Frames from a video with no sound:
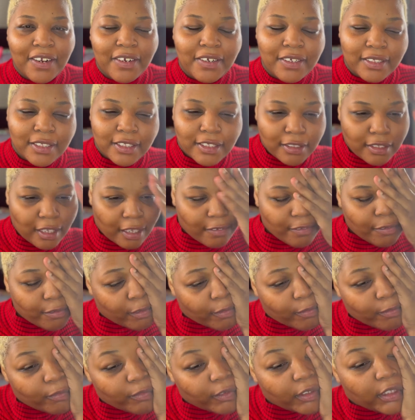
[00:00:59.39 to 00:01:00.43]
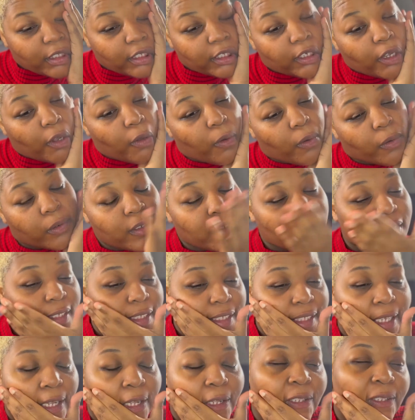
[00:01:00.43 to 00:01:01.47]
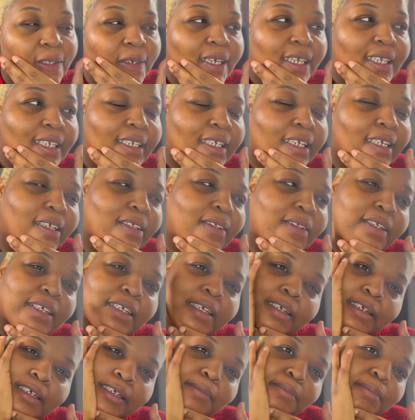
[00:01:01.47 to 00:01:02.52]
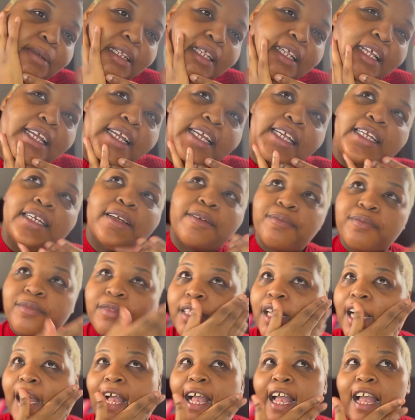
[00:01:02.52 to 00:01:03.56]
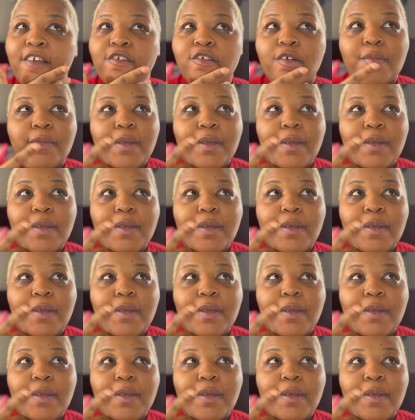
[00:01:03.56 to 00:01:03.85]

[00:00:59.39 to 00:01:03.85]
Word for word: because it's like really cold in the south right now, but like I haven't